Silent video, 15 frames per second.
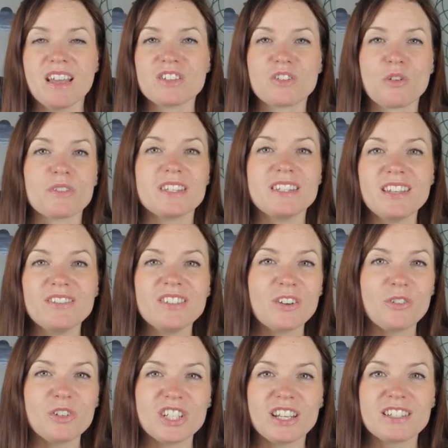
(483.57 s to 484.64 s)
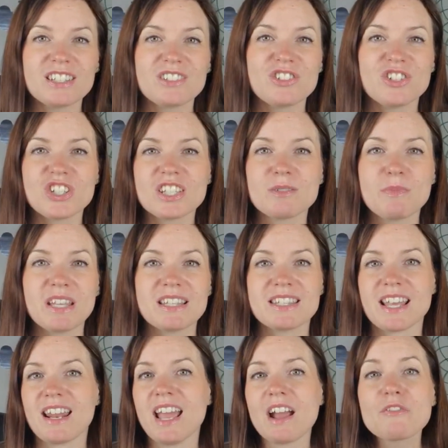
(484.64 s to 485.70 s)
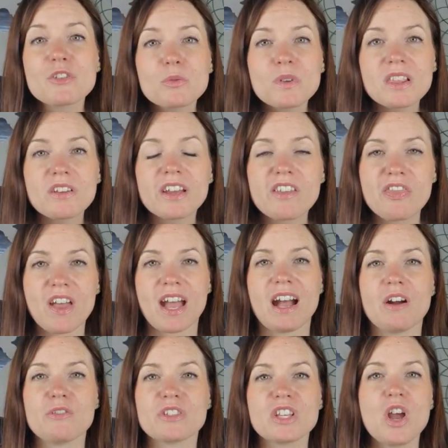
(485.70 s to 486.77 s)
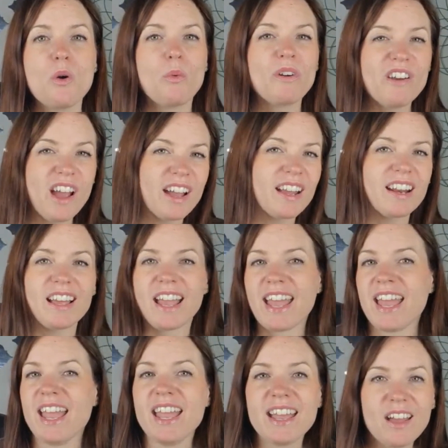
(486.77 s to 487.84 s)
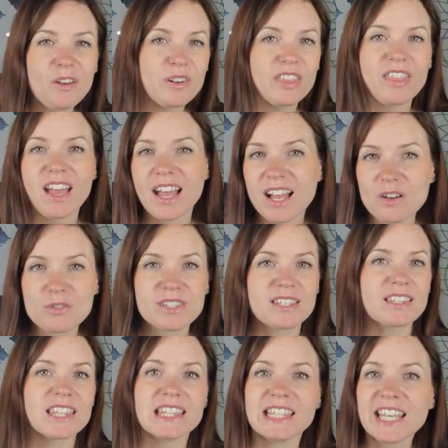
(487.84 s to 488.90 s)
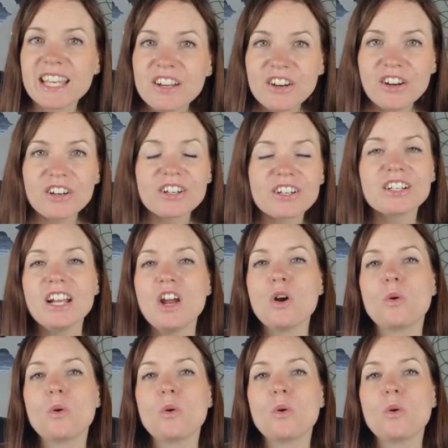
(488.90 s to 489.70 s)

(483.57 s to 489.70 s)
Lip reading: So safe negotiations just means that after we look at the house, we're not gonna hang out in the house and linger.